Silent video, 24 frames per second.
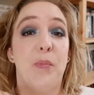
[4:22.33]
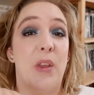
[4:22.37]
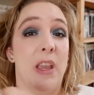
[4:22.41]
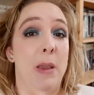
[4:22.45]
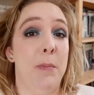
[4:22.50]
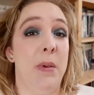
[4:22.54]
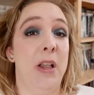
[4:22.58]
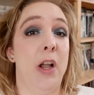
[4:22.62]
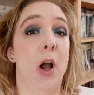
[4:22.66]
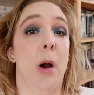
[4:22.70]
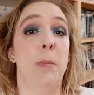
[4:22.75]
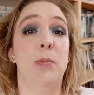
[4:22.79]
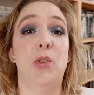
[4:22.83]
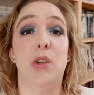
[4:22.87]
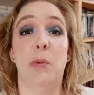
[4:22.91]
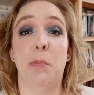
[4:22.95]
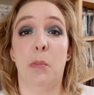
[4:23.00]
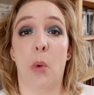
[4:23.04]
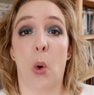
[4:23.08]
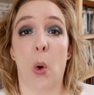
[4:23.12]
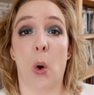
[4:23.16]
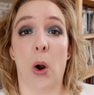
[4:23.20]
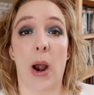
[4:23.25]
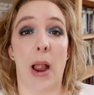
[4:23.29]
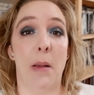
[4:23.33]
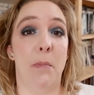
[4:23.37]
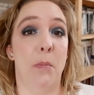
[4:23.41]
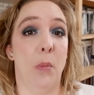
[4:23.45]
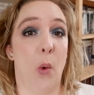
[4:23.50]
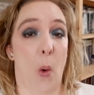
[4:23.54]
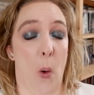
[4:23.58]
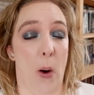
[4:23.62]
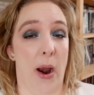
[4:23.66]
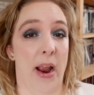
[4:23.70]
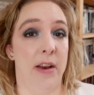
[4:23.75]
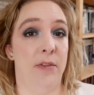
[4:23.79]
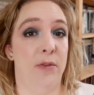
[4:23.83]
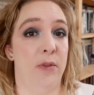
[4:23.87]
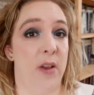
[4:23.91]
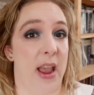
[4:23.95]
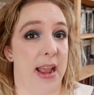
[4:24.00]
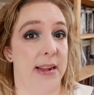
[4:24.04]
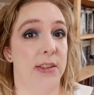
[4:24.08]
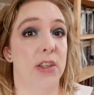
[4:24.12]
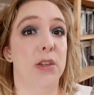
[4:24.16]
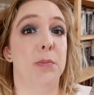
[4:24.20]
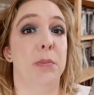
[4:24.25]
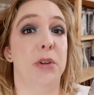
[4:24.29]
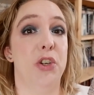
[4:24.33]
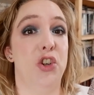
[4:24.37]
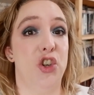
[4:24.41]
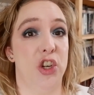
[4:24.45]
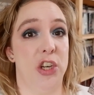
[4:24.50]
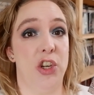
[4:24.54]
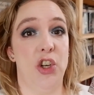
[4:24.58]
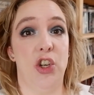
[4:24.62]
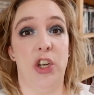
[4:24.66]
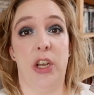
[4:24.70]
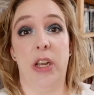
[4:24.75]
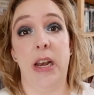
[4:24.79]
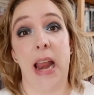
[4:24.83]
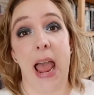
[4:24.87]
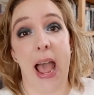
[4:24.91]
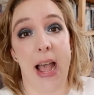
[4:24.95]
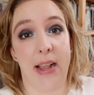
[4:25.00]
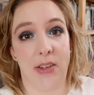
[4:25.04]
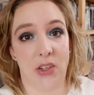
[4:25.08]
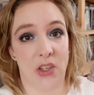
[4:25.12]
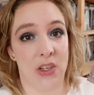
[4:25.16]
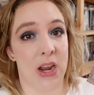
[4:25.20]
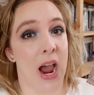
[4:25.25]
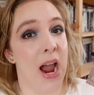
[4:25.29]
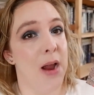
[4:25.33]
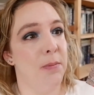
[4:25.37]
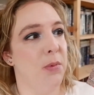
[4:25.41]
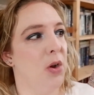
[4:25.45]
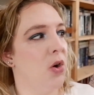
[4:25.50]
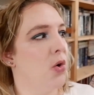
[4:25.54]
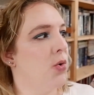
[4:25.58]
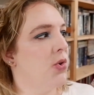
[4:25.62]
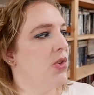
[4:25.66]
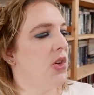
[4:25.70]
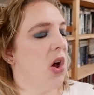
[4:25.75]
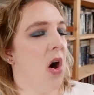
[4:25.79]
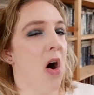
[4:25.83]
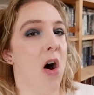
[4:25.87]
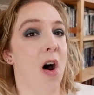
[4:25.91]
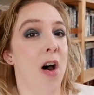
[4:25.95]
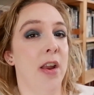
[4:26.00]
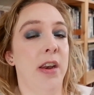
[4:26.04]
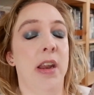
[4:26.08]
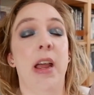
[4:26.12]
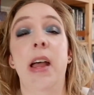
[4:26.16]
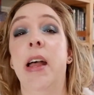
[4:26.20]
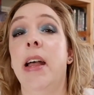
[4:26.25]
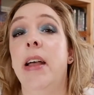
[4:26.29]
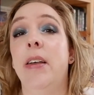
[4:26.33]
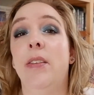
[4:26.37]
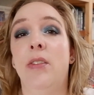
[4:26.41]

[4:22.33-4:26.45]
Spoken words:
He becomes a more and more advanced magician as time goes on.